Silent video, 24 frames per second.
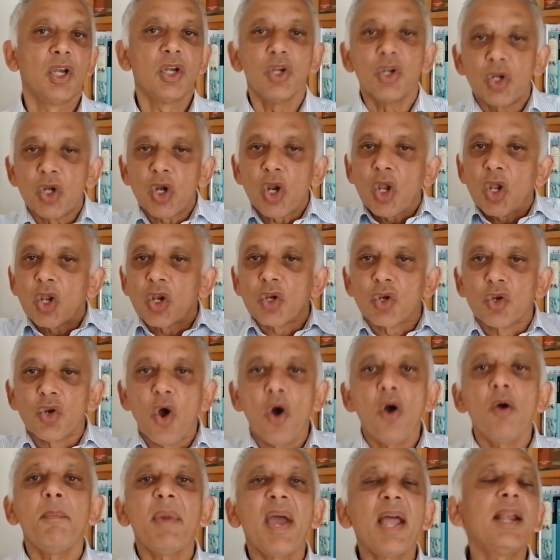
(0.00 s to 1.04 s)

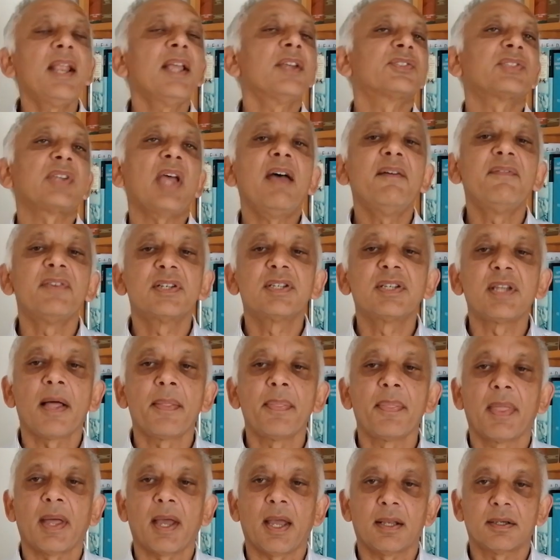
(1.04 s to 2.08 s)
No man has ever
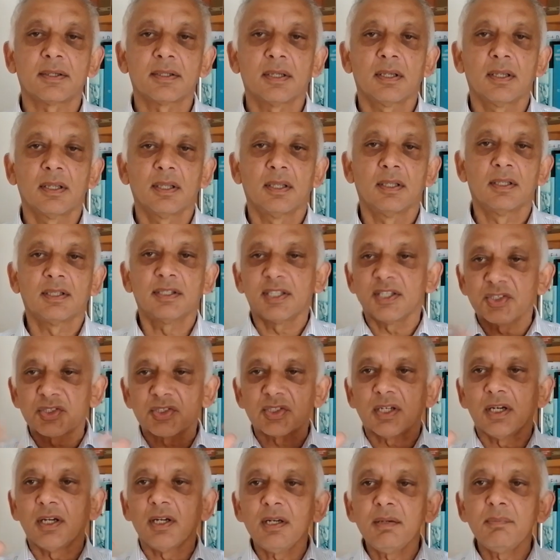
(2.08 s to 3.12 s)
done that.
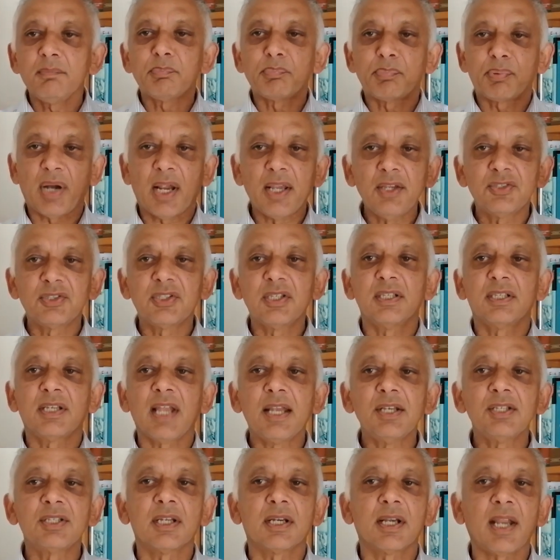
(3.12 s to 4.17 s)
This
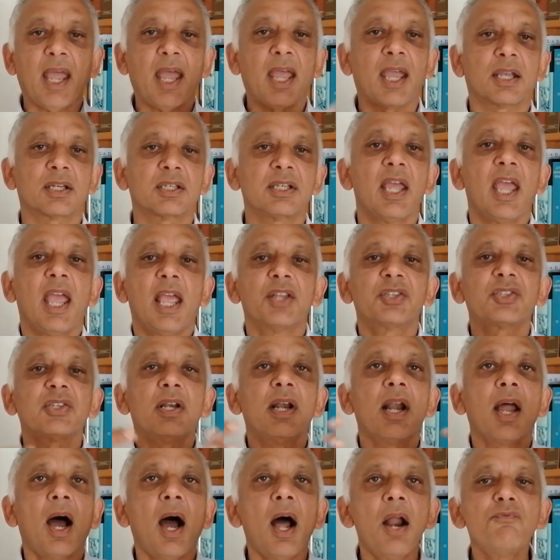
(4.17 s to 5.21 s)
unprecedented act is
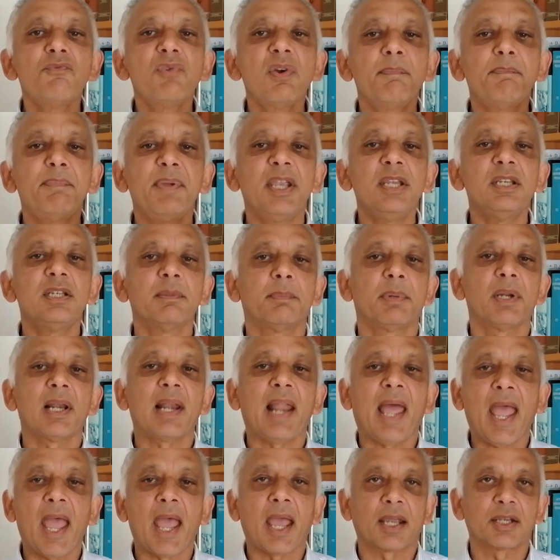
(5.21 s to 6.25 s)
an
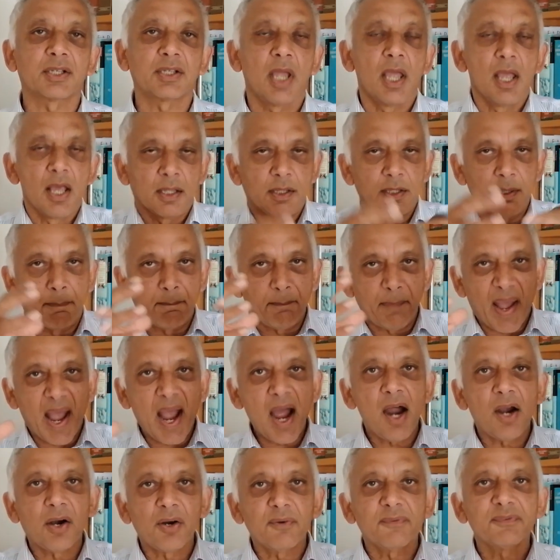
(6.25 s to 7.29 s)
unrepeatable act. The
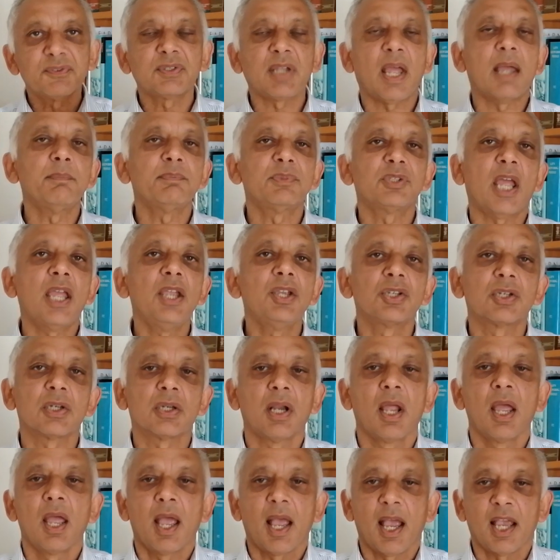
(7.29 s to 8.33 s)
power of
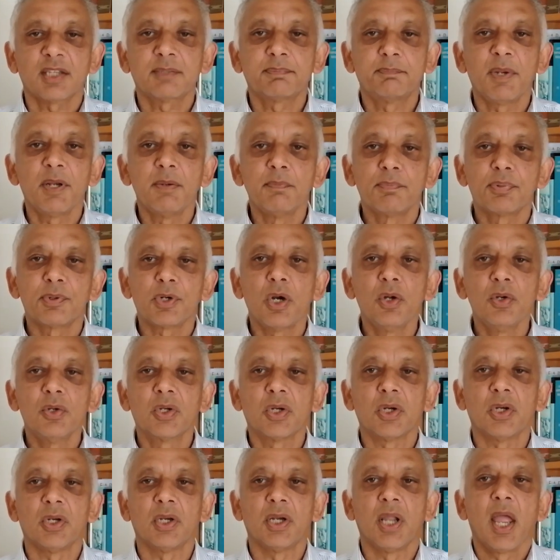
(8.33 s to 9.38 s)
temptation has been
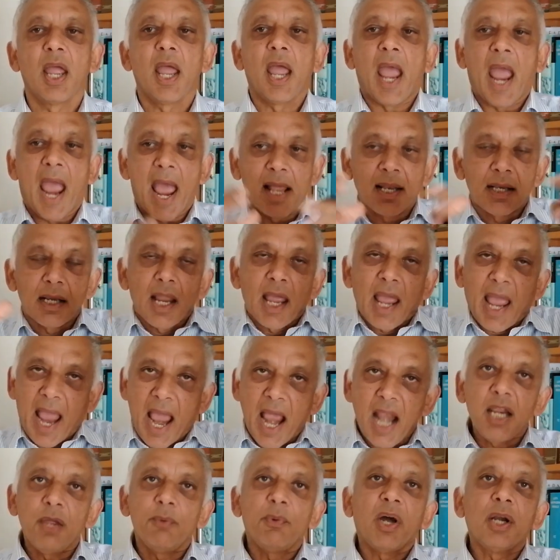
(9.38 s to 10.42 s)
broken. And
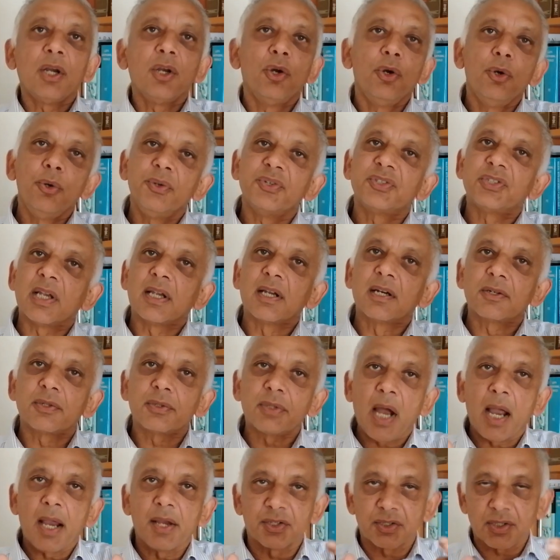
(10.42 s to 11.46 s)
anyone who is in
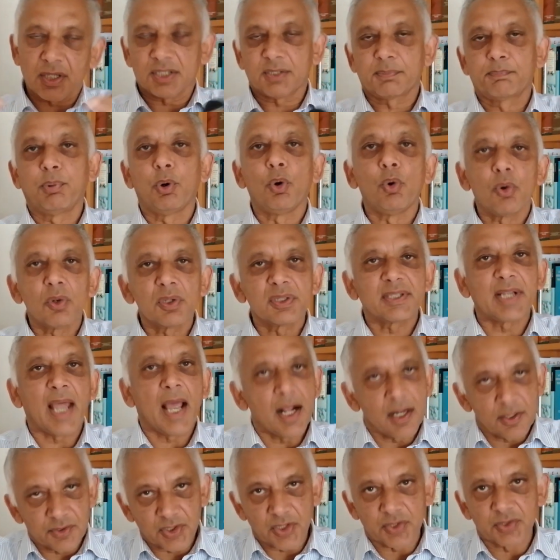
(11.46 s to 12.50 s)
Christ, as Paul
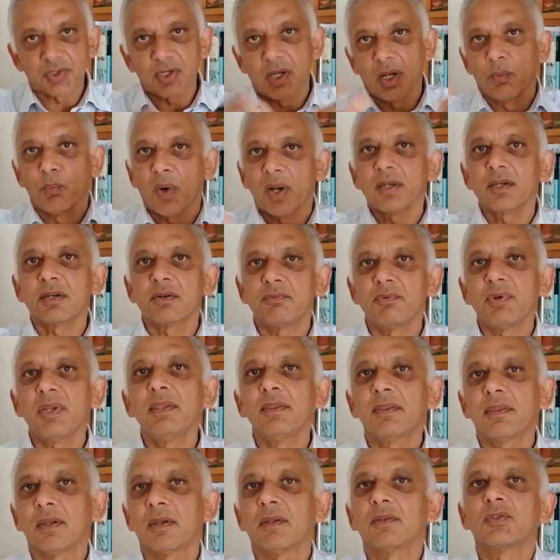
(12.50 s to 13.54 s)
tells us in 1
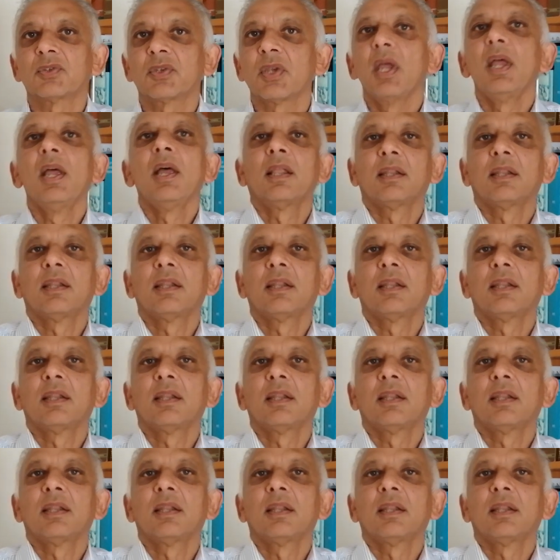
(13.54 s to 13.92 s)
Corinthians,